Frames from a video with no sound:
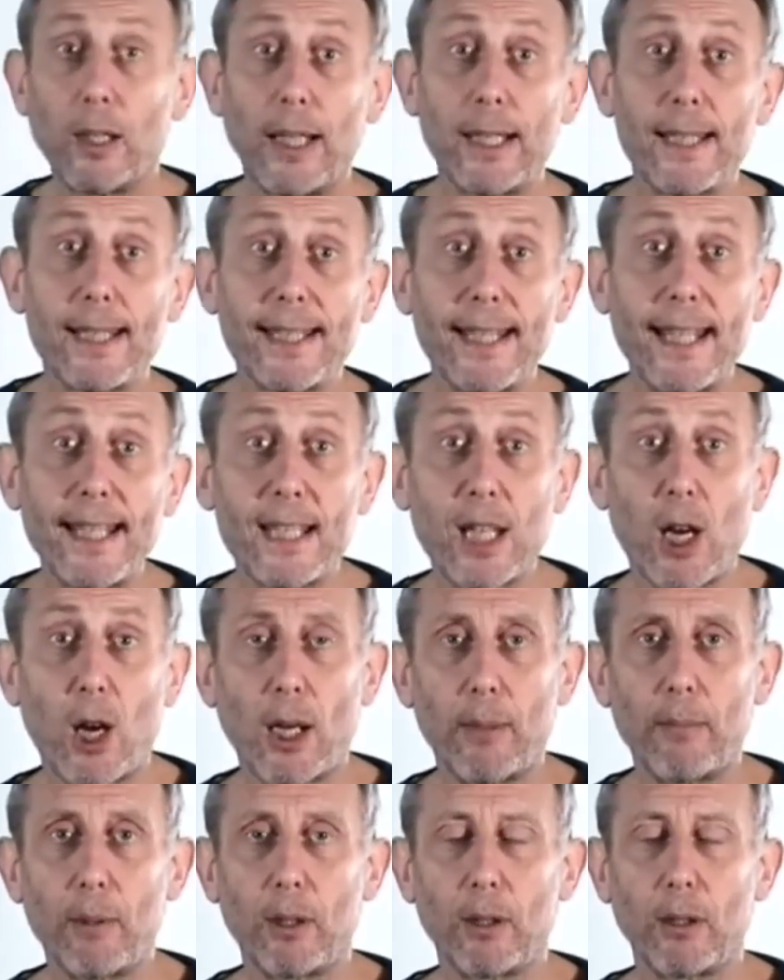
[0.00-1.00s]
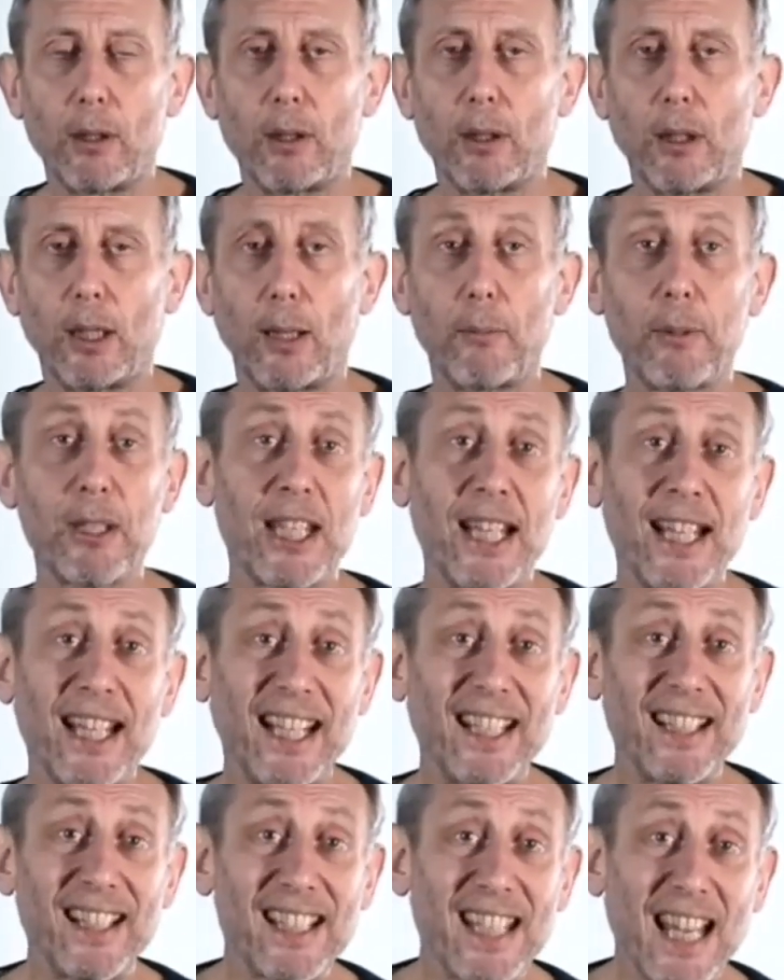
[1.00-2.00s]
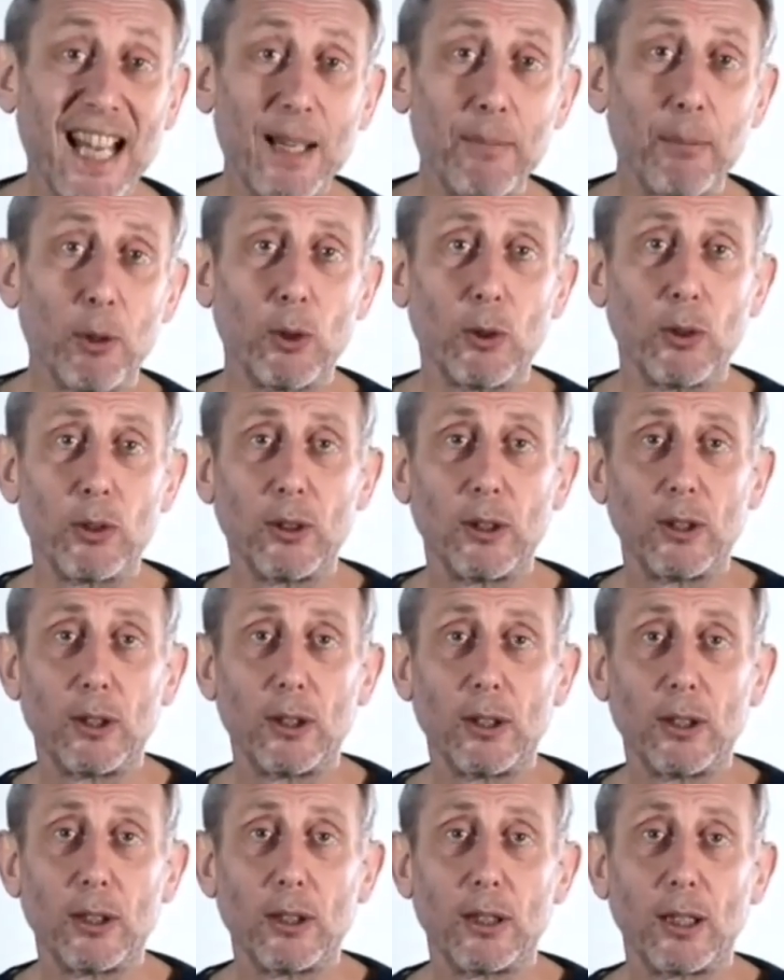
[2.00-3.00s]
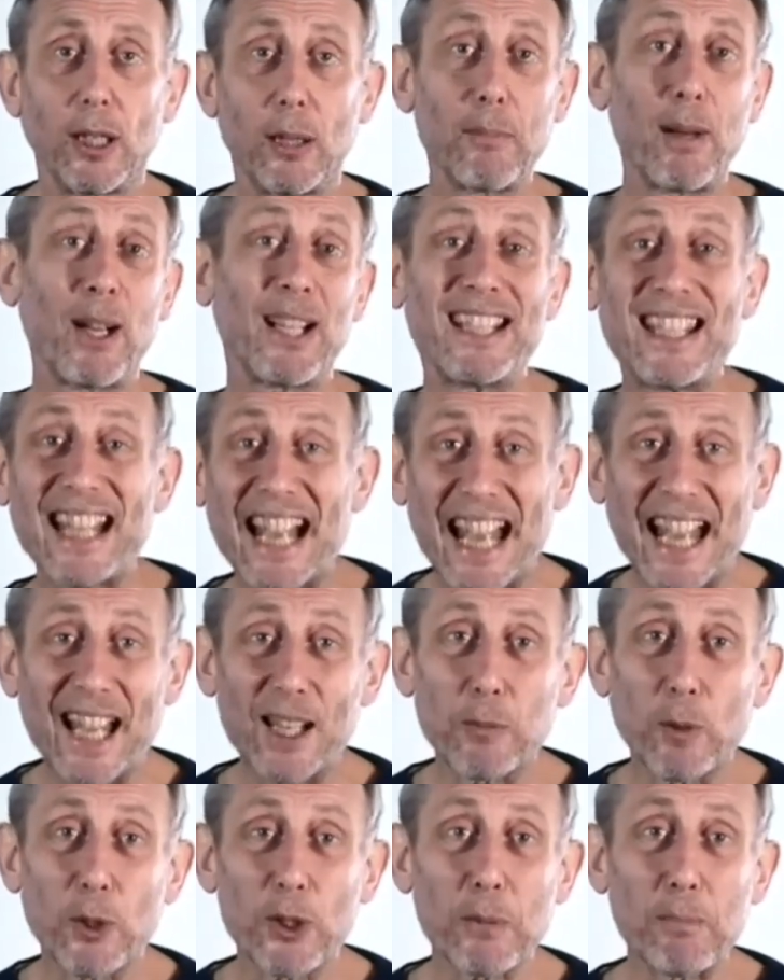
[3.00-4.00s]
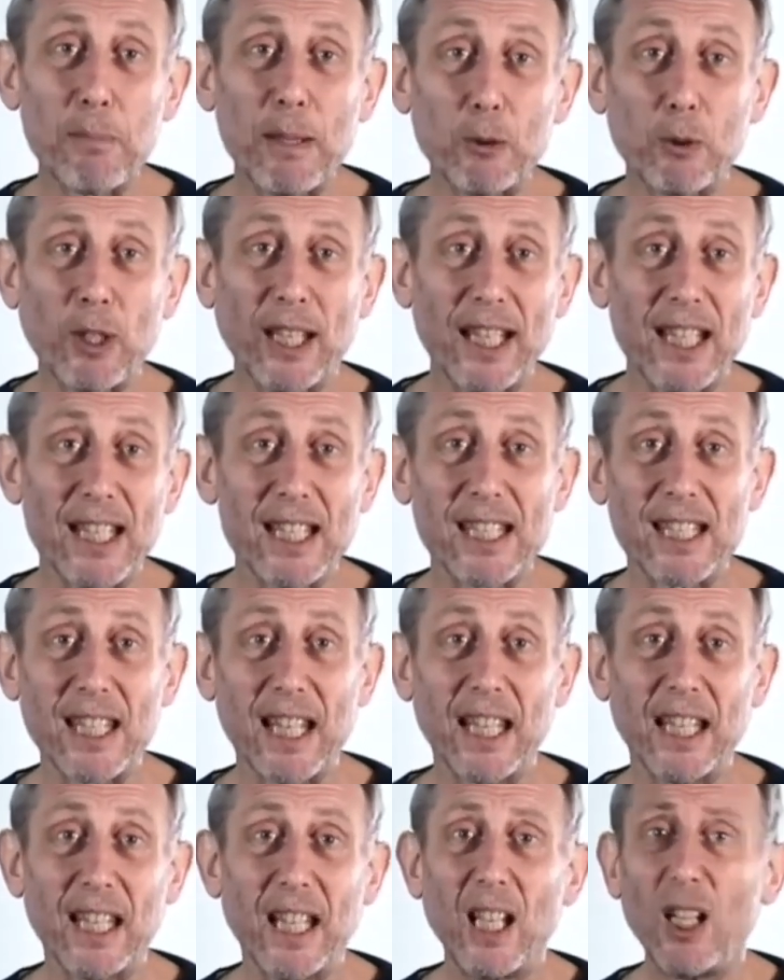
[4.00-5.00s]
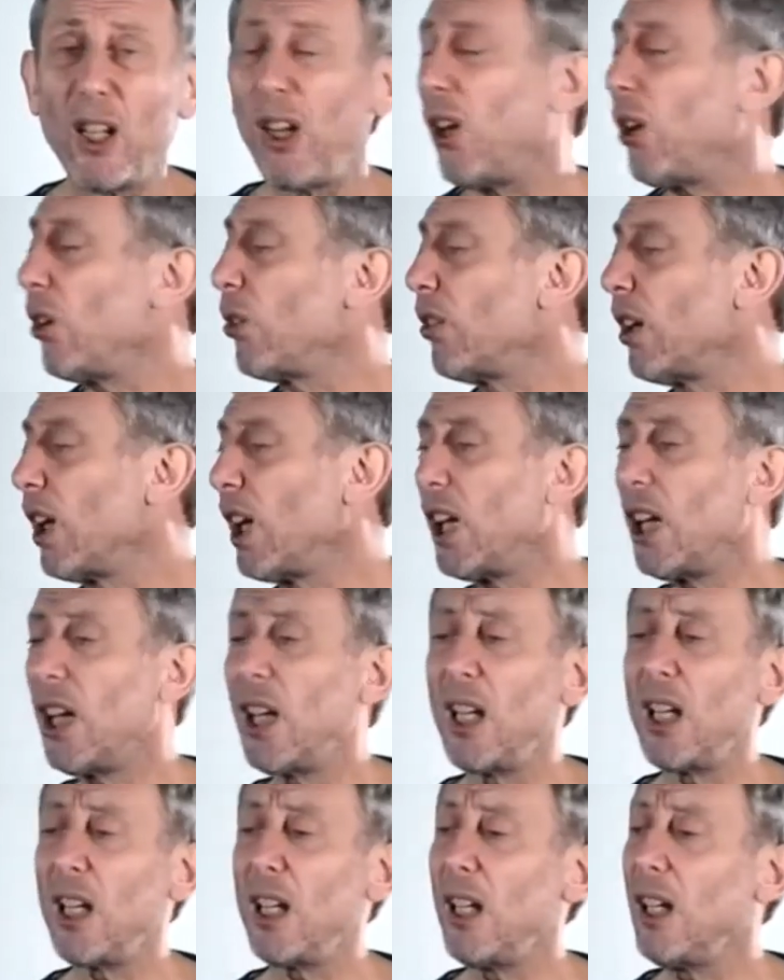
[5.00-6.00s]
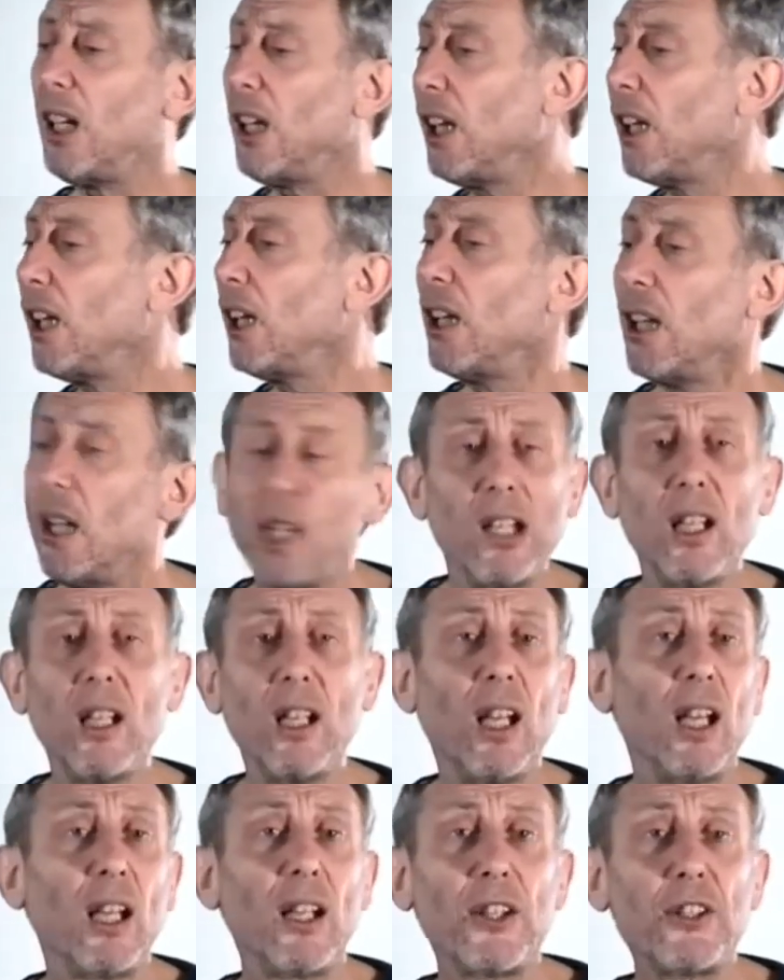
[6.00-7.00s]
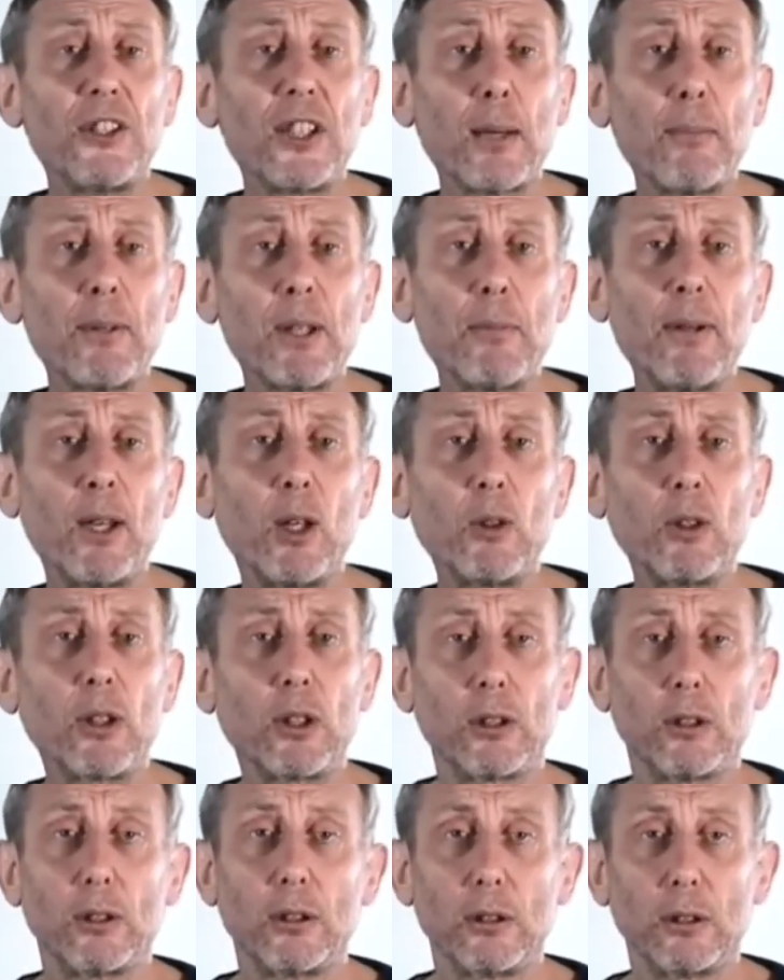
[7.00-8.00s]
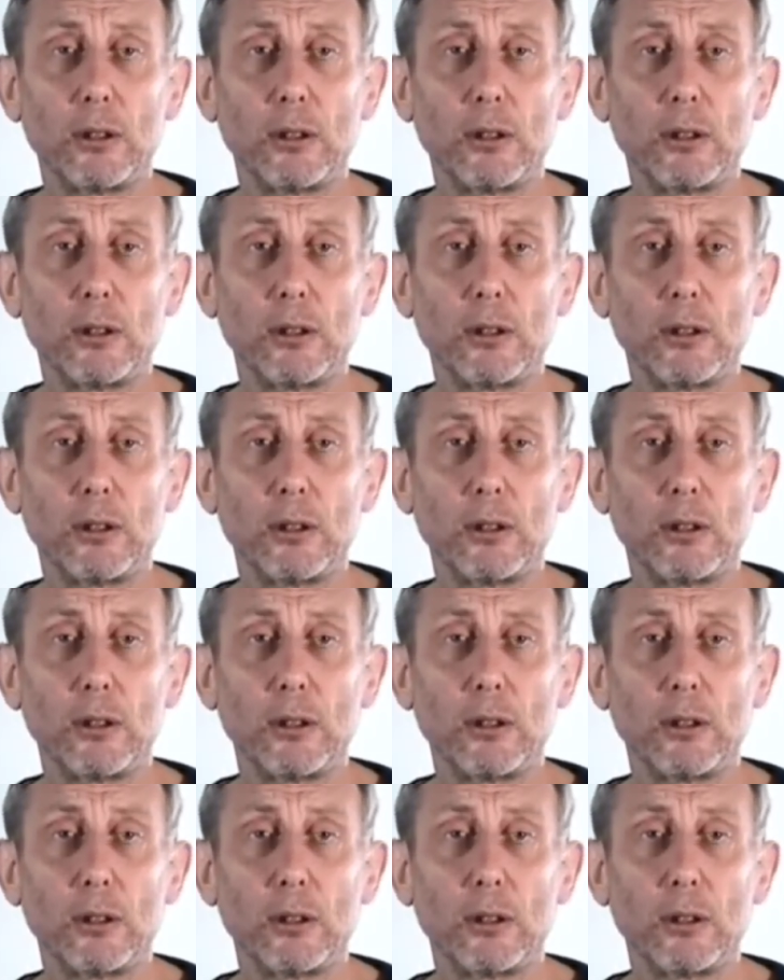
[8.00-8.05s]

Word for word: It's tea time, and we're sitting at the table, and my dad wants milk in his tea. Oh, uh, could you get me the milk?